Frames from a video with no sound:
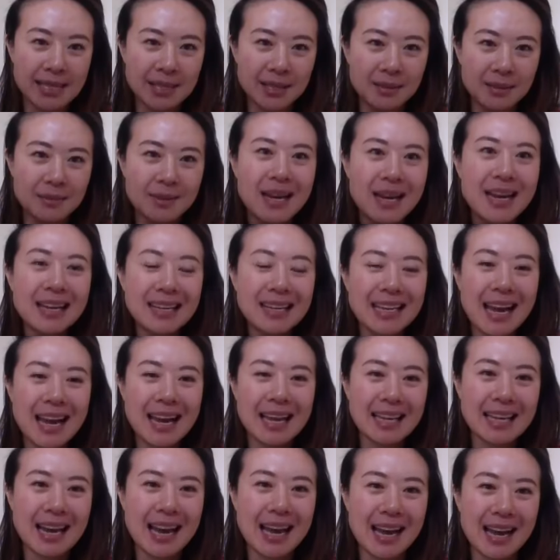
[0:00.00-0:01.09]
soup. Yeah,
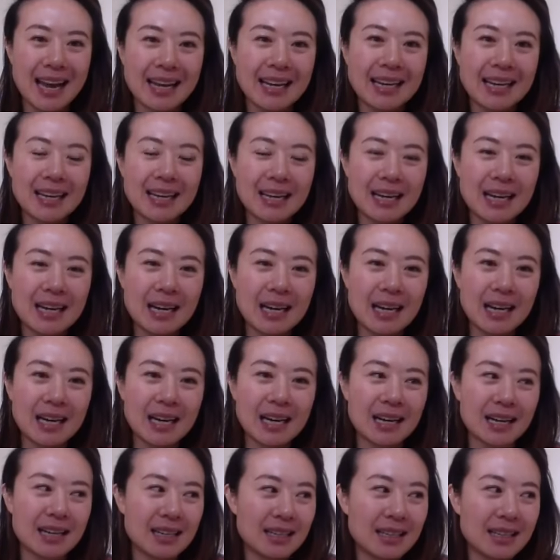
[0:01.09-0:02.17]
yeah. Uh